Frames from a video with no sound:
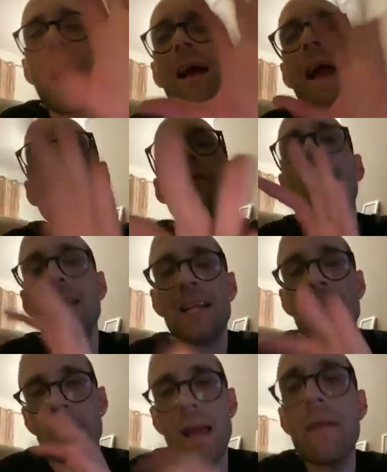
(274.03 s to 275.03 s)
Everything
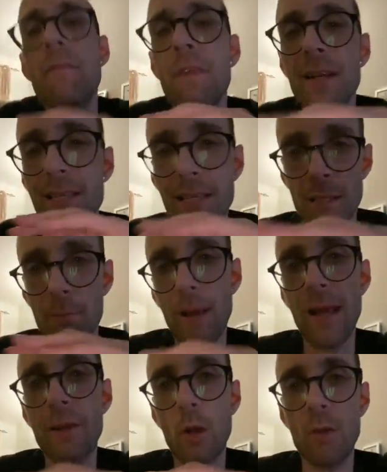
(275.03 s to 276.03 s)
is
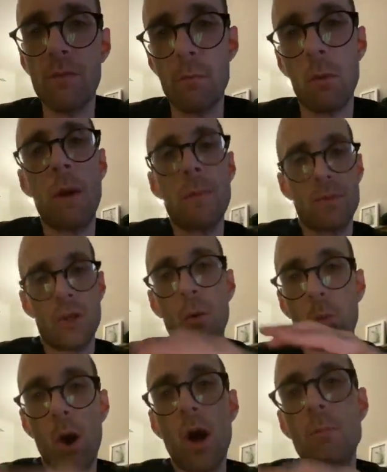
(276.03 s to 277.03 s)
explained over on my website.
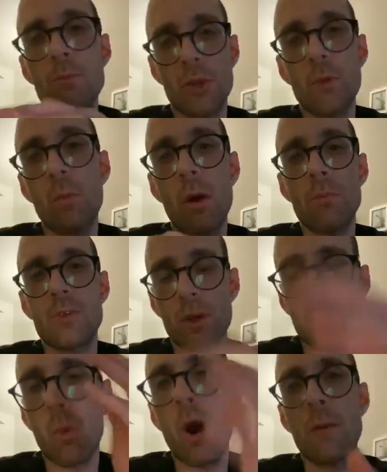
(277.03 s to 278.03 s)
Why I'm doing what I'm
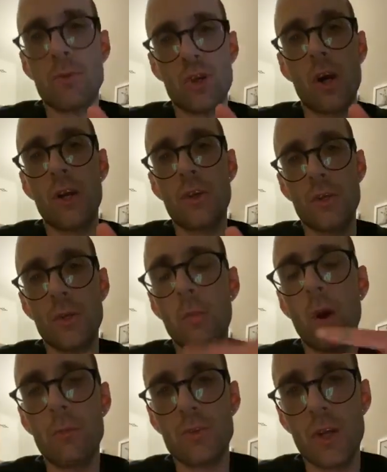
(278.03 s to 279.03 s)
doing, what I'm trying to do,
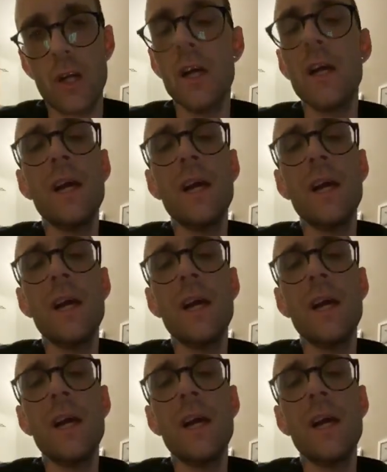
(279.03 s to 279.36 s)
what I'm trying.